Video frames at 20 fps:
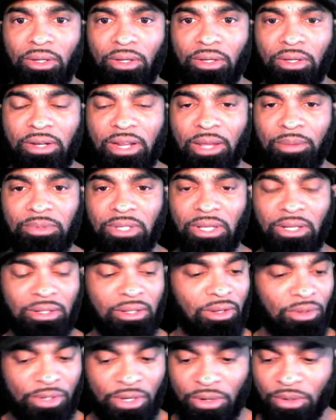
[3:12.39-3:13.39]
You know what I'm saying?
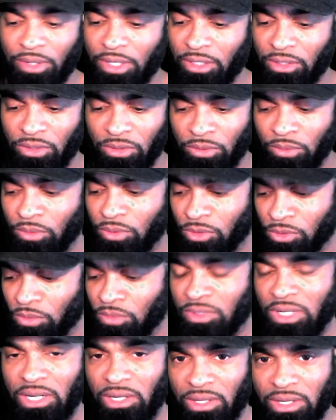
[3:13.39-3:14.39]
No, you
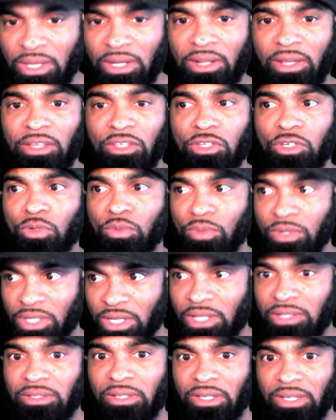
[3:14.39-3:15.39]
need
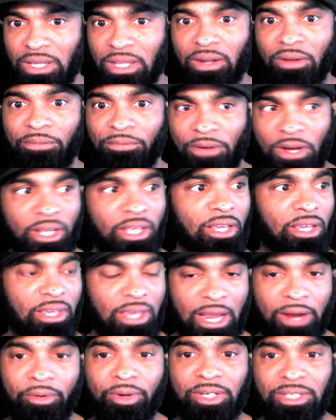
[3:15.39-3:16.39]
to get a fucking
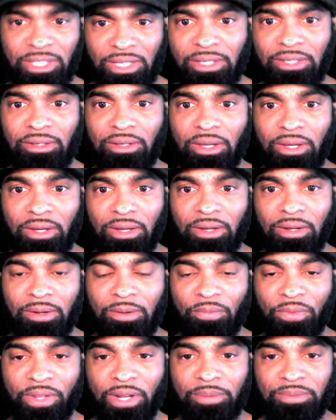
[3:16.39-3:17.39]
guarantee.
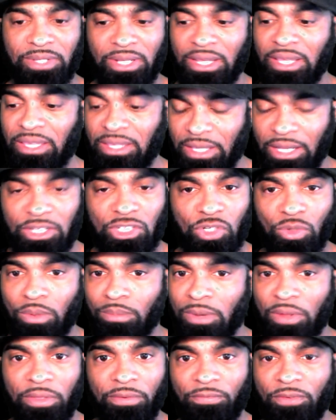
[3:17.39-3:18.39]
You know what I'm saying? Get you a
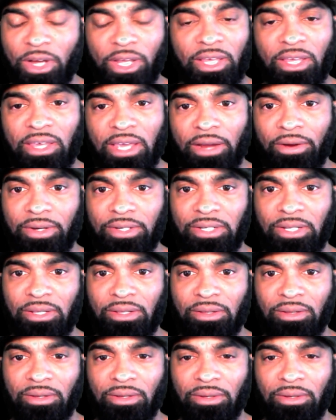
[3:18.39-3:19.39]
motherfucking guarantee.